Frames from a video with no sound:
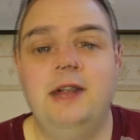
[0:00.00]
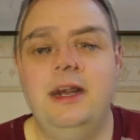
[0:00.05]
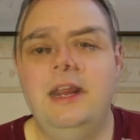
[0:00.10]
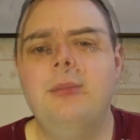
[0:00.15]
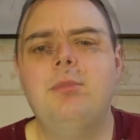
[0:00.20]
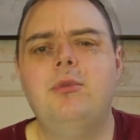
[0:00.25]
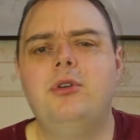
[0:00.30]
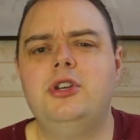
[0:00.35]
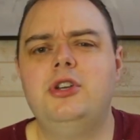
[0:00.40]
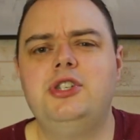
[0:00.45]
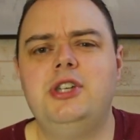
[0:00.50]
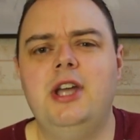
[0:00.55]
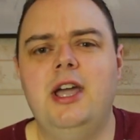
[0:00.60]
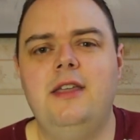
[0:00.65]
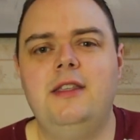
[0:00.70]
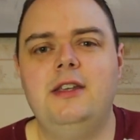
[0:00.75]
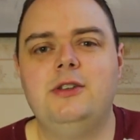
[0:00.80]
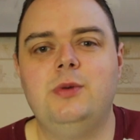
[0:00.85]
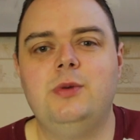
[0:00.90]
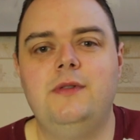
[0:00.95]
And I'm going to
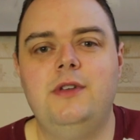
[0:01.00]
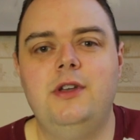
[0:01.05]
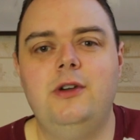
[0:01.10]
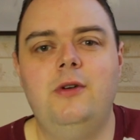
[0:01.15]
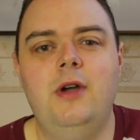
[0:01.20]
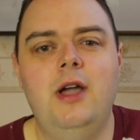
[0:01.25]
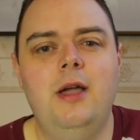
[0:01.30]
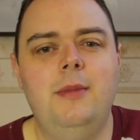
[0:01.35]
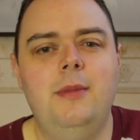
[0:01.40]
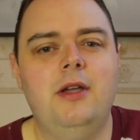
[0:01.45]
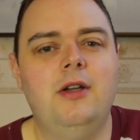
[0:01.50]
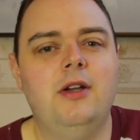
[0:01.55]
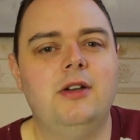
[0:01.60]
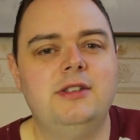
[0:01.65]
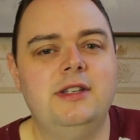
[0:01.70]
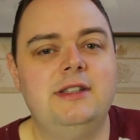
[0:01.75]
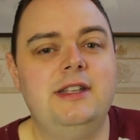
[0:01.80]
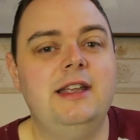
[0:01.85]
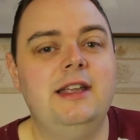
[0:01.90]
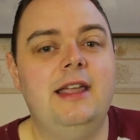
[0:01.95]
share this with you
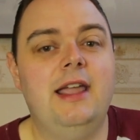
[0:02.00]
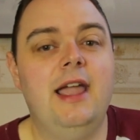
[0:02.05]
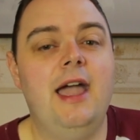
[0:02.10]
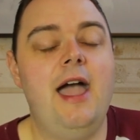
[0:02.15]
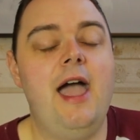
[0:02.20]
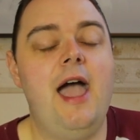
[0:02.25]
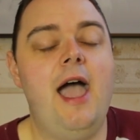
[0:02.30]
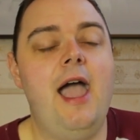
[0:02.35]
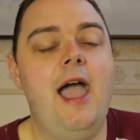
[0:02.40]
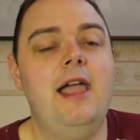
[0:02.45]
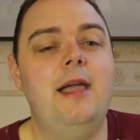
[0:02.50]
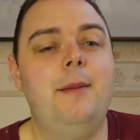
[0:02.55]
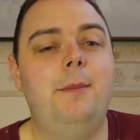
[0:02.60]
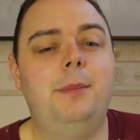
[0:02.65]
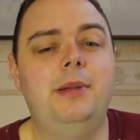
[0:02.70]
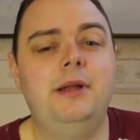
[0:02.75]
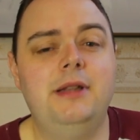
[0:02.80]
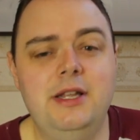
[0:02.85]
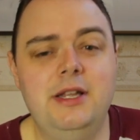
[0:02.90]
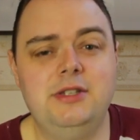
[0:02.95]
because I did get a
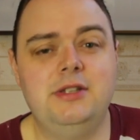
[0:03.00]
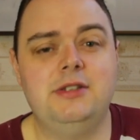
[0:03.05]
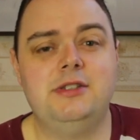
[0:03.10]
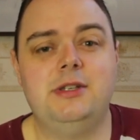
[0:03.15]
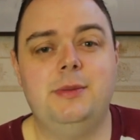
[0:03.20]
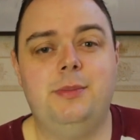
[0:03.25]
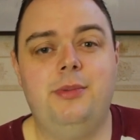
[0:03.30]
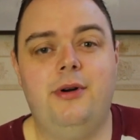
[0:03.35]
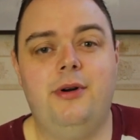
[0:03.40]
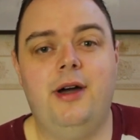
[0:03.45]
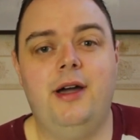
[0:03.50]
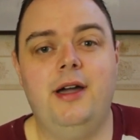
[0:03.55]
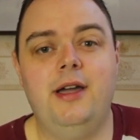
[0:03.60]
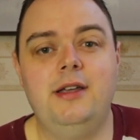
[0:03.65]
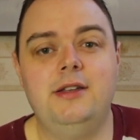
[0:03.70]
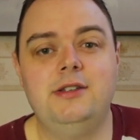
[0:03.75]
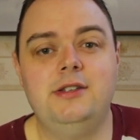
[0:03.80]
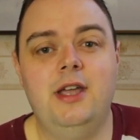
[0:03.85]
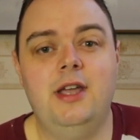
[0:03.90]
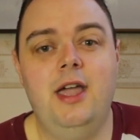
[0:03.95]
pleasant
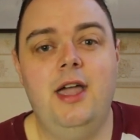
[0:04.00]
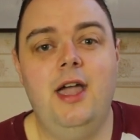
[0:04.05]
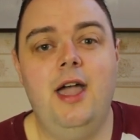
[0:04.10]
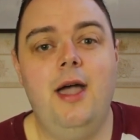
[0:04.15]
surprise.